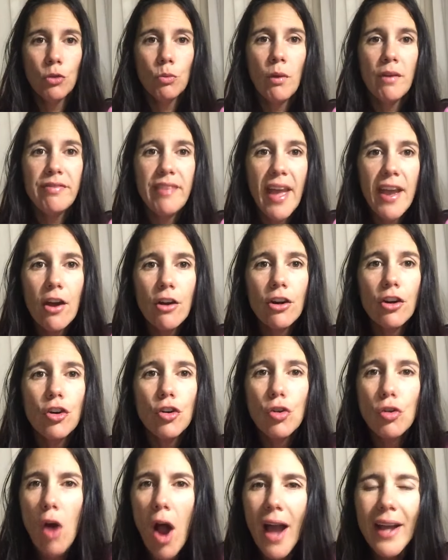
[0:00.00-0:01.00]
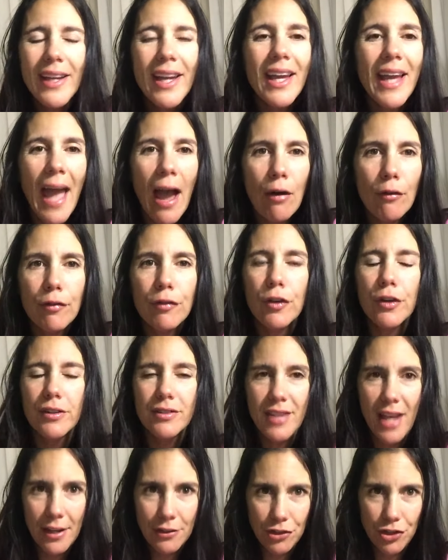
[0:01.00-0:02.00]
when they are crying out for
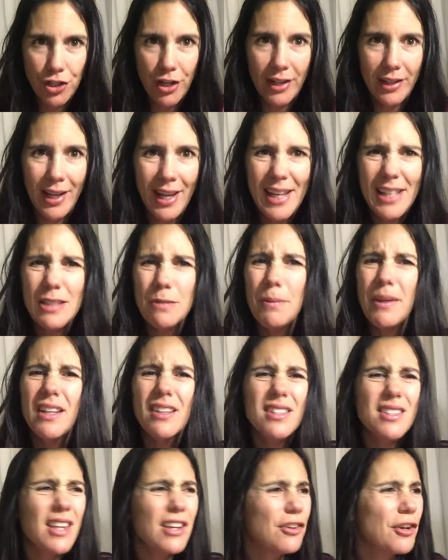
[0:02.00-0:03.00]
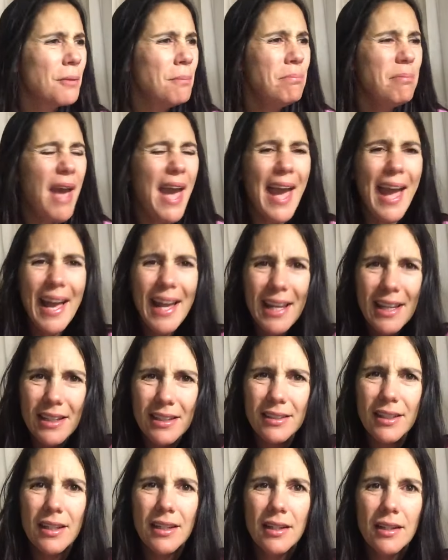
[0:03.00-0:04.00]
attention, it is because they're in
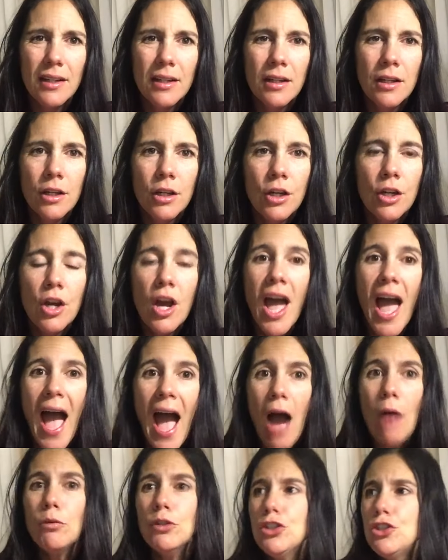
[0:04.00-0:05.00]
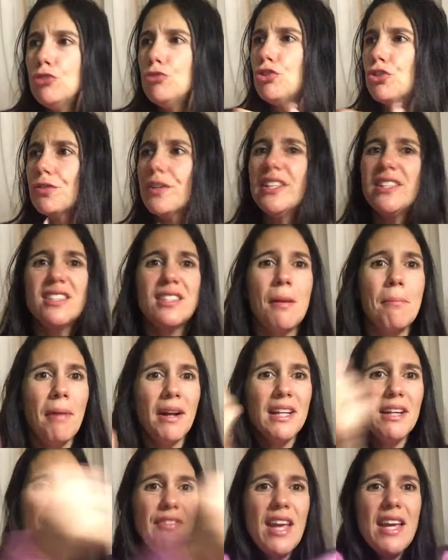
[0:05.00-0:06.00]
pain. How would you treat
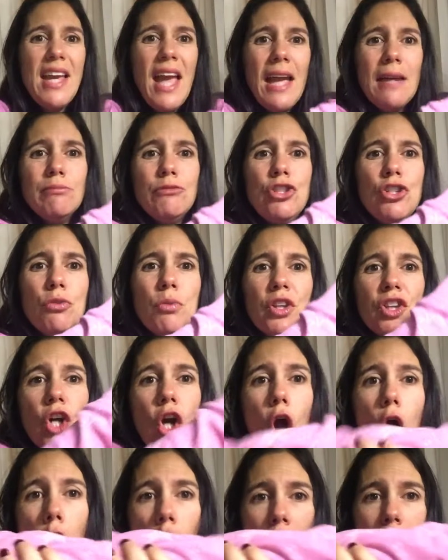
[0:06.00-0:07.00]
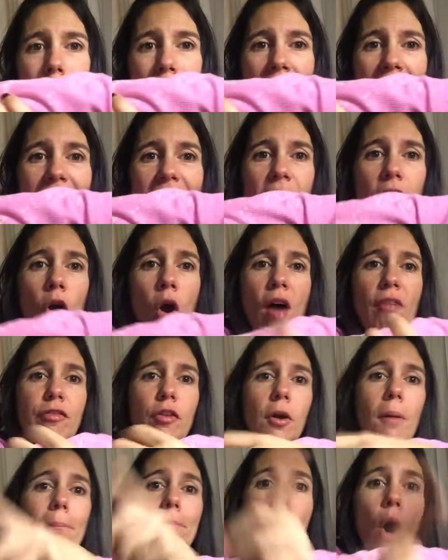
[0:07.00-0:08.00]
somebody if they came to you with their arm hanging off
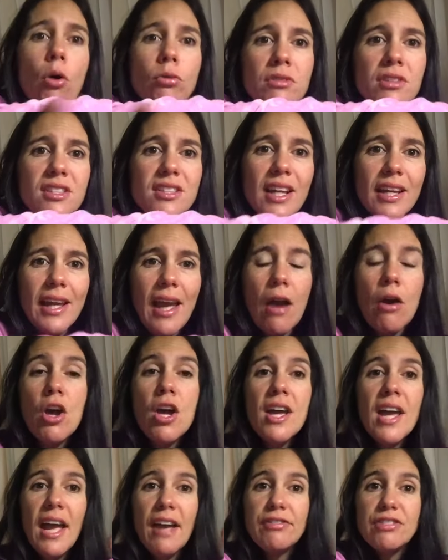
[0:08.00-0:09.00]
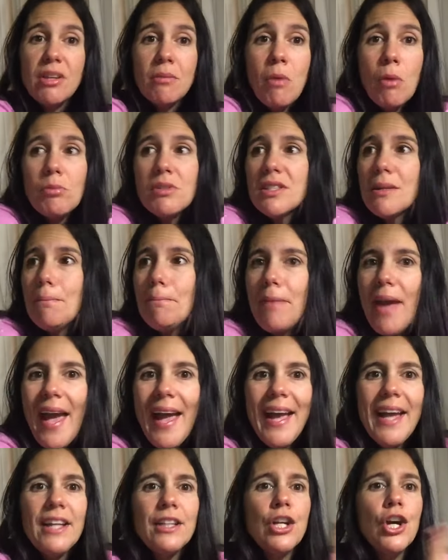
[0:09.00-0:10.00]
or a bone sticking out? If someone was in
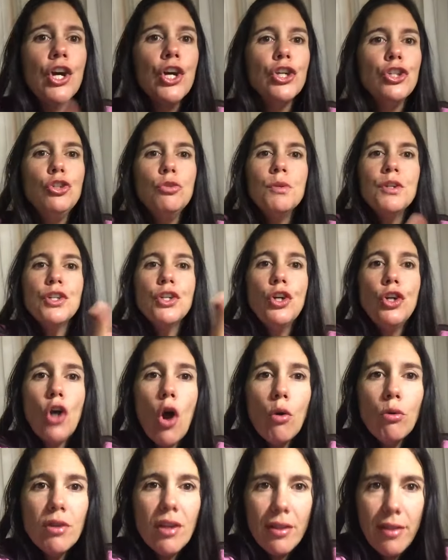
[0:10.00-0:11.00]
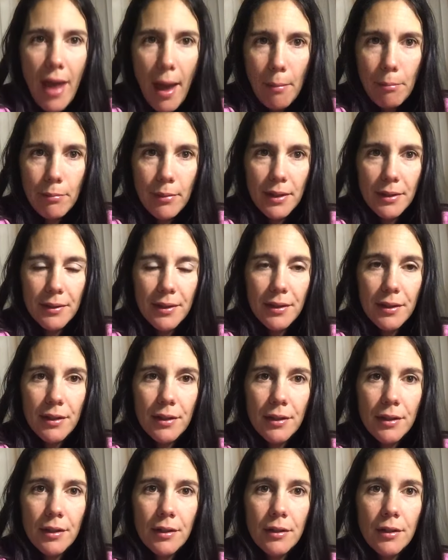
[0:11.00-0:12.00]
pain, you would go to them.
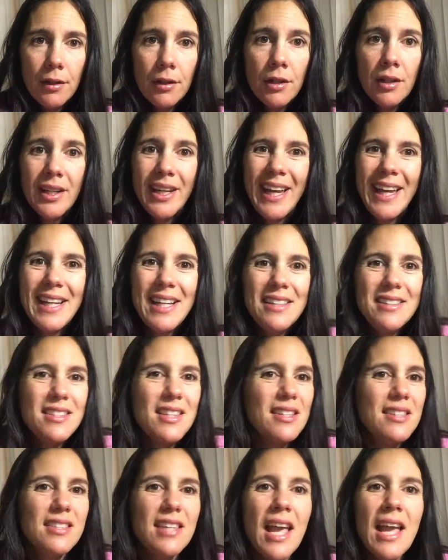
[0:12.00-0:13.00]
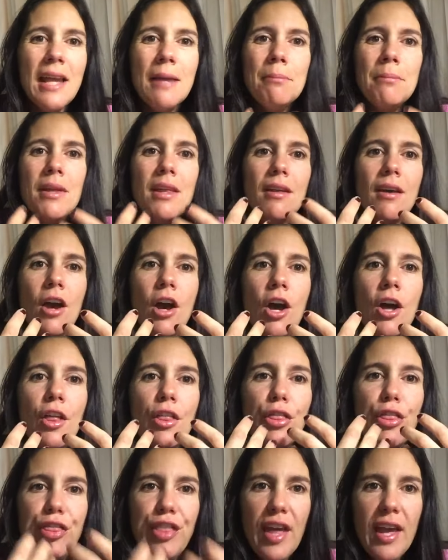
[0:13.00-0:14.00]
It is the same
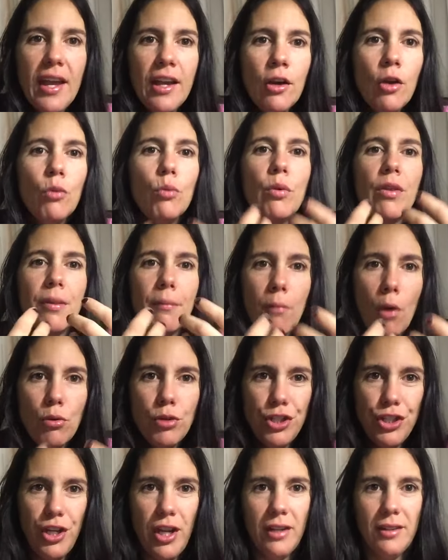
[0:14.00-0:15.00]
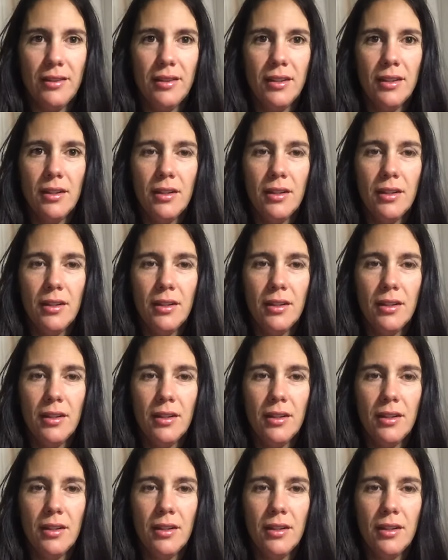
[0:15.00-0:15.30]
thing with emotion.